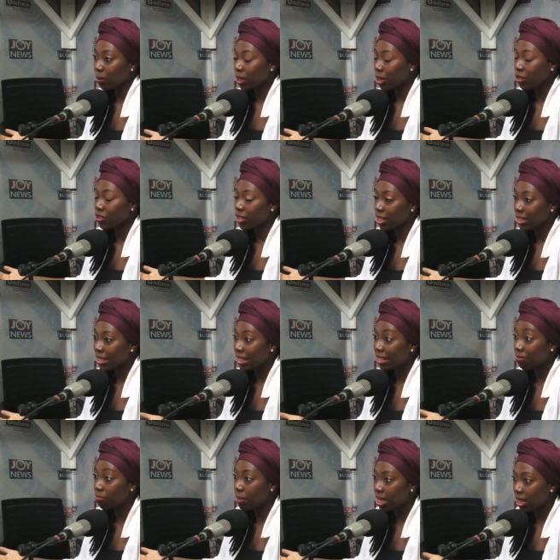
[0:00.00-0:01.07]
my country doesn't
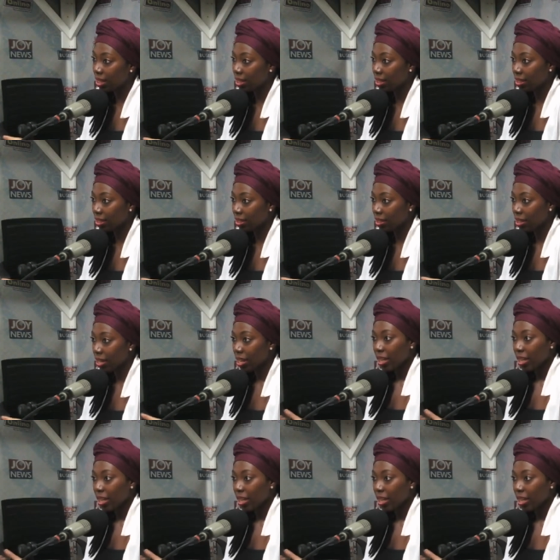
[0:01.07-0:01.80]
give me anything.